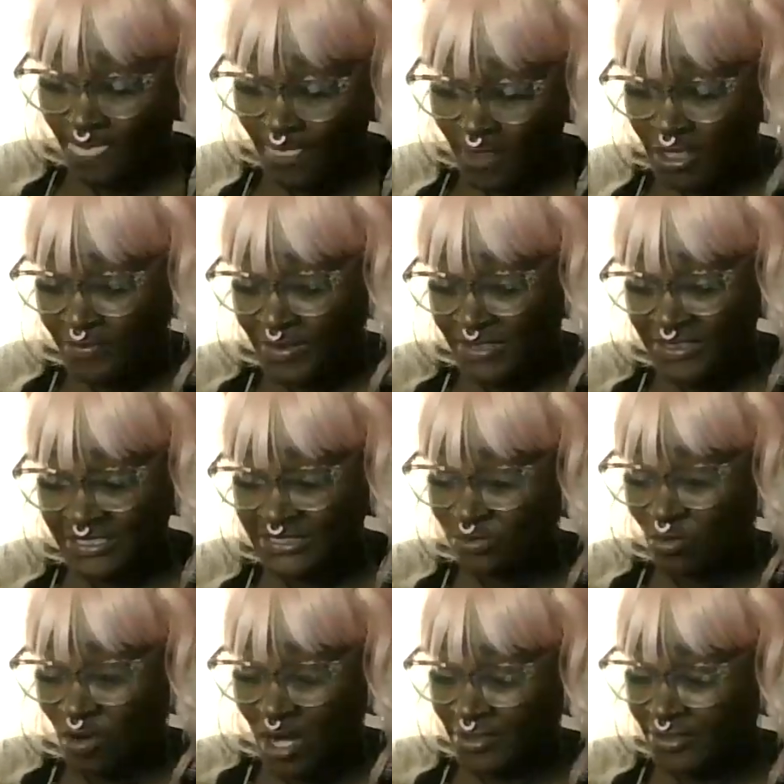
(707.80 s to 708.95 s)
Could be this
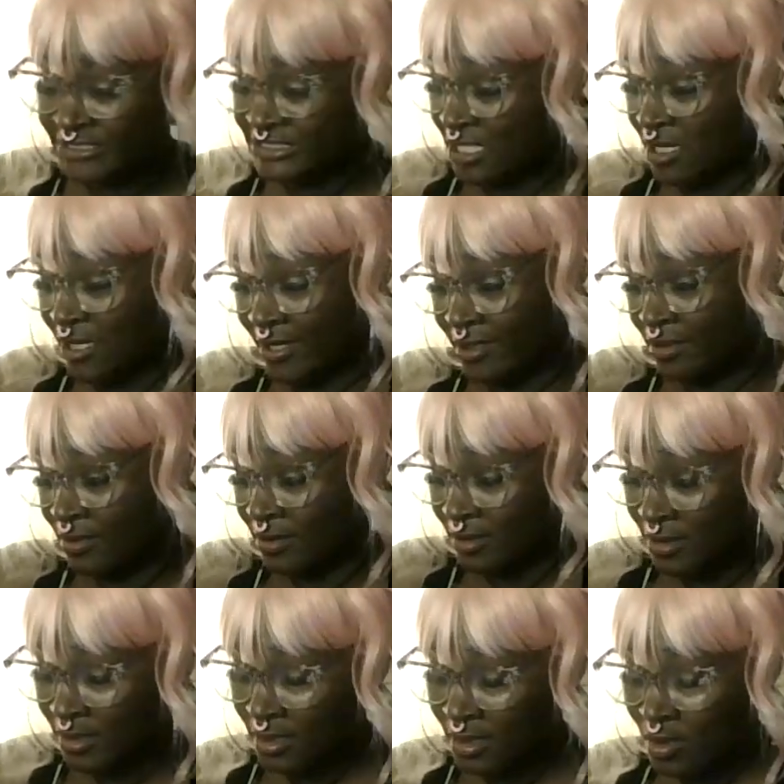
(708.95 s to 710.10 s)
water sign,
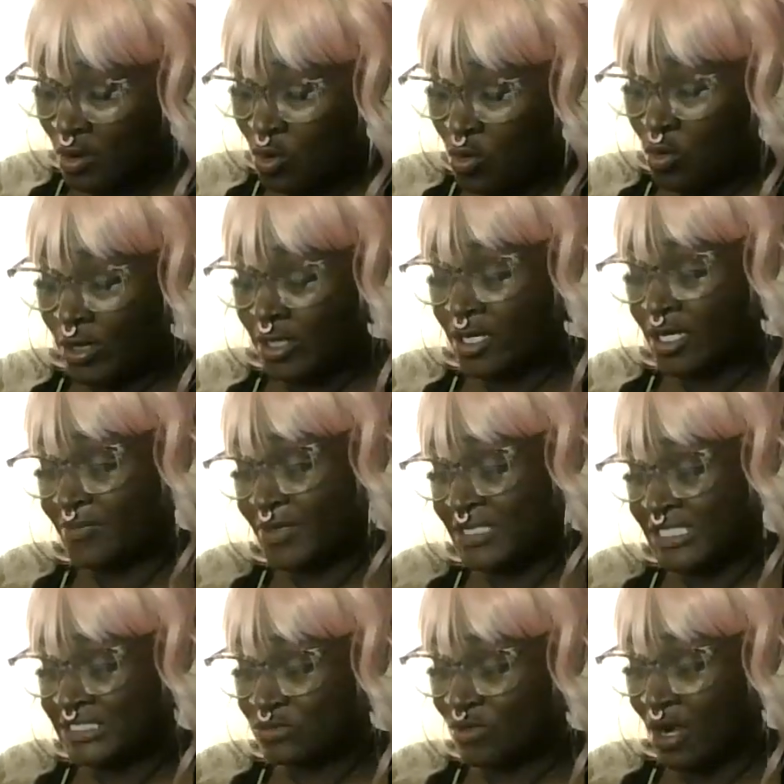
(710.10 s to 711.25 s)
or could be
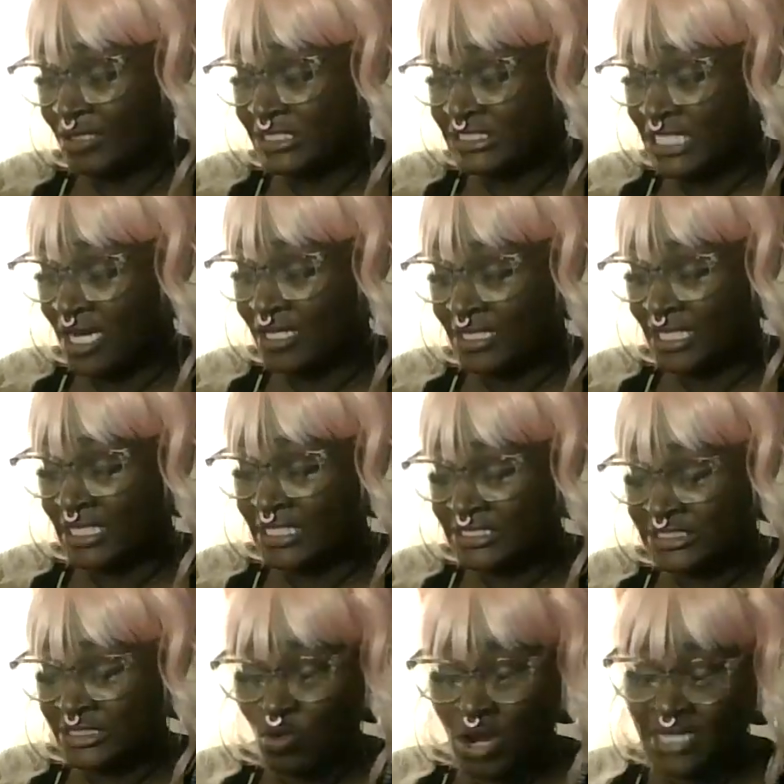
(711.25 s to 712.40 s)
this water sign needing
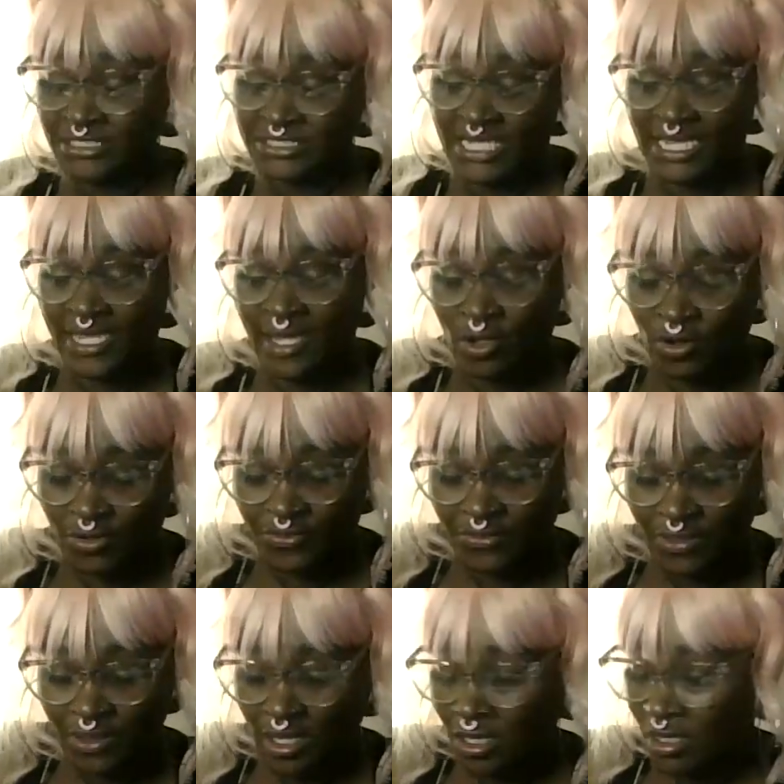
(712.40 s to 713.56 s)
to watch their health.
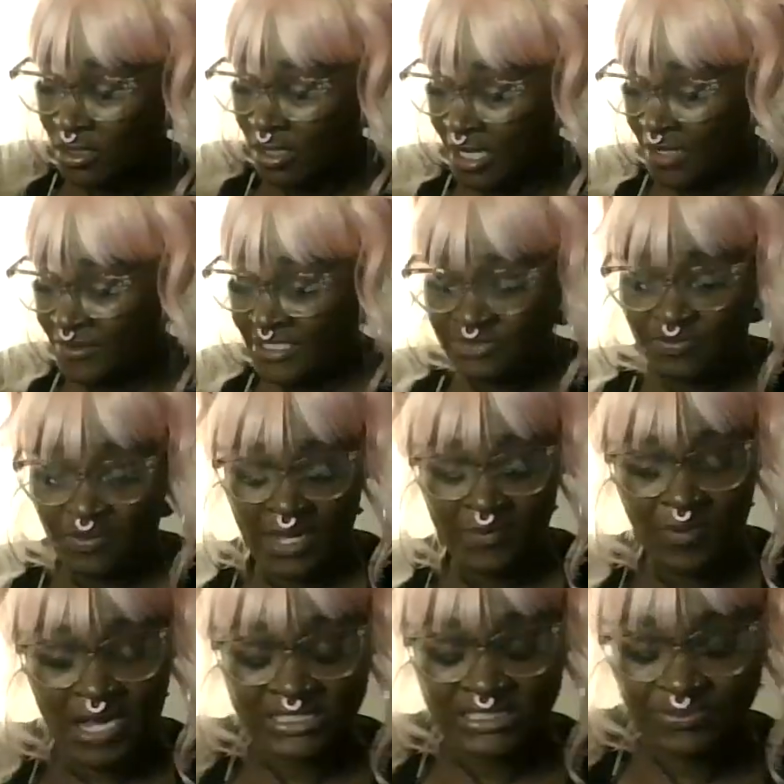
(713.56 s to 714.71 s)
And this like
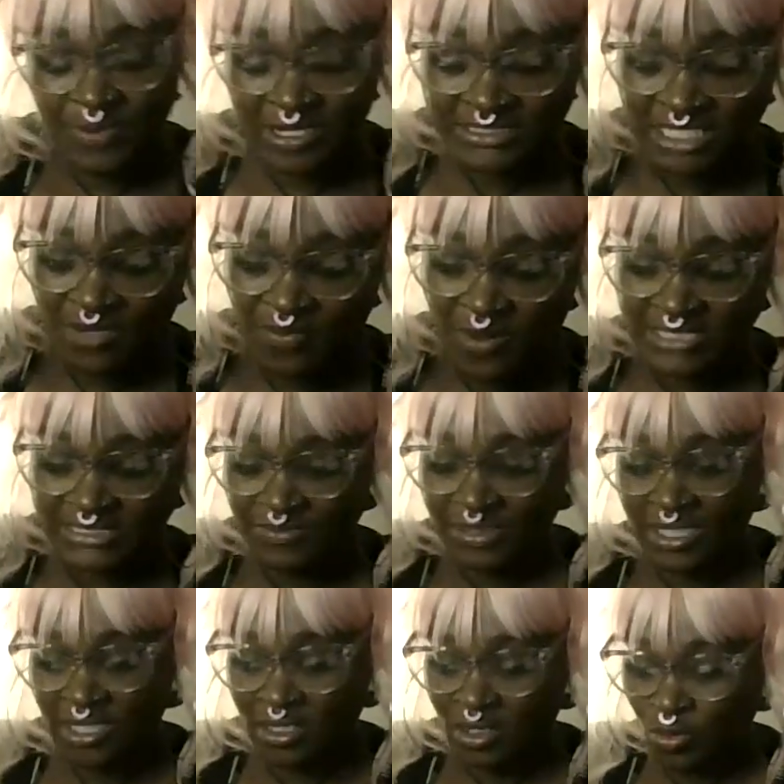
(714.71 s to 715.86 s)
person could possibly
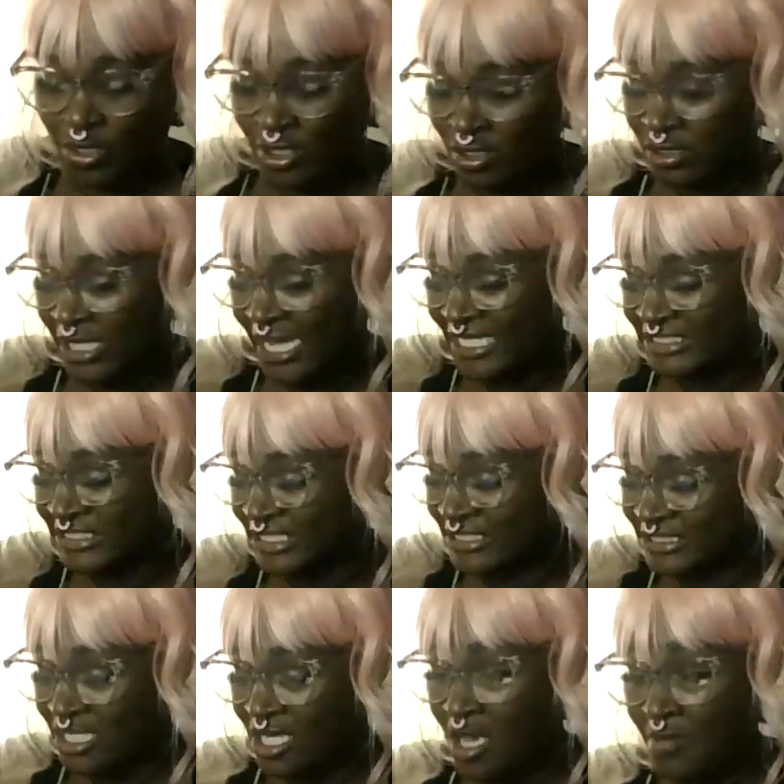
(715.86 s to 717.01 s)
wear glasses,
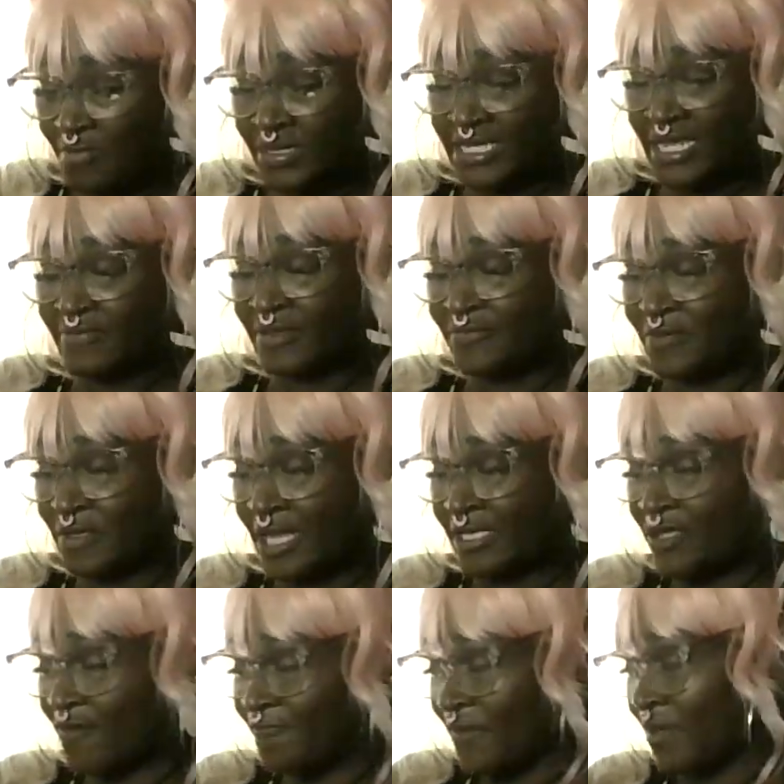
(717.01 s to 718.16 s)
but definitely feel like
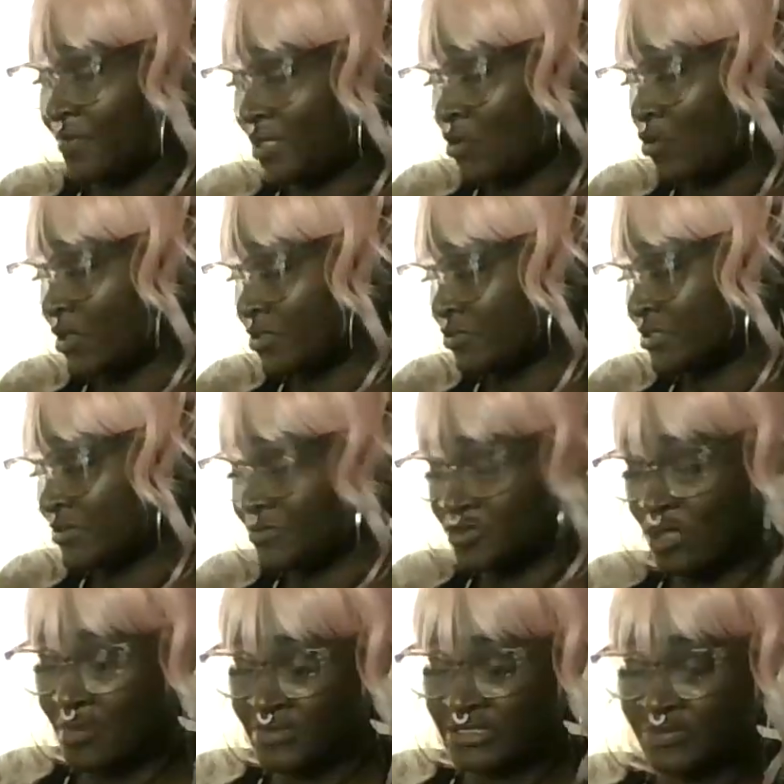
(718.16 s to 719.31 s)
your family going through some
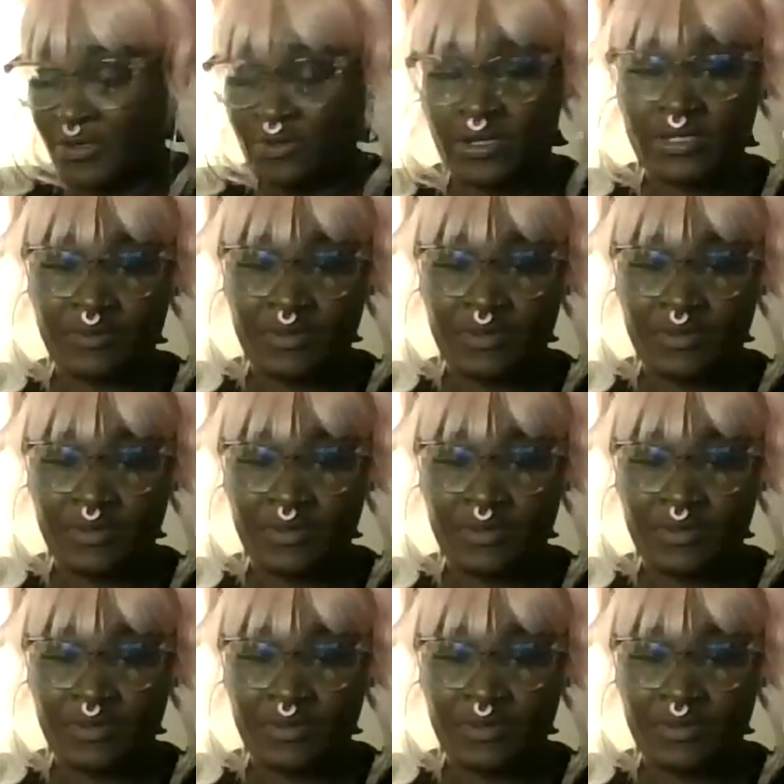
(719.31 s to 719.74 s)
drama. Spirit, what other